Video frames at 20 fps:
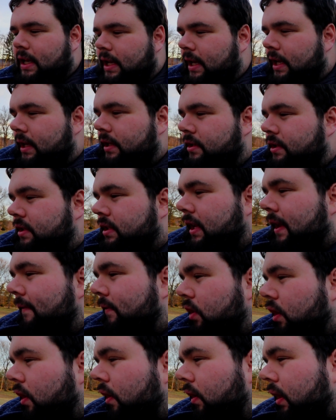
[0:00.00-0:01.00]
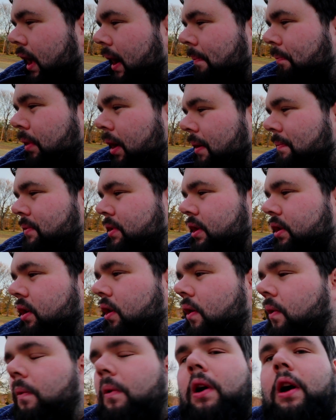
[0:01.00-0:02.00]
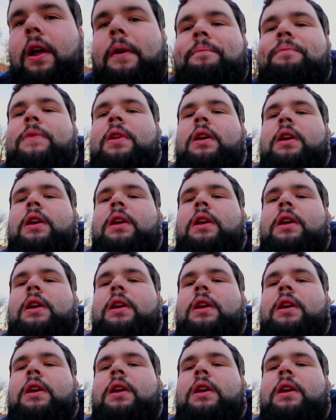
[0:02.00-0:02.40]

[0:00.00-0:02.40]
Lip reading: and just give you a whole lot of problems you don't want.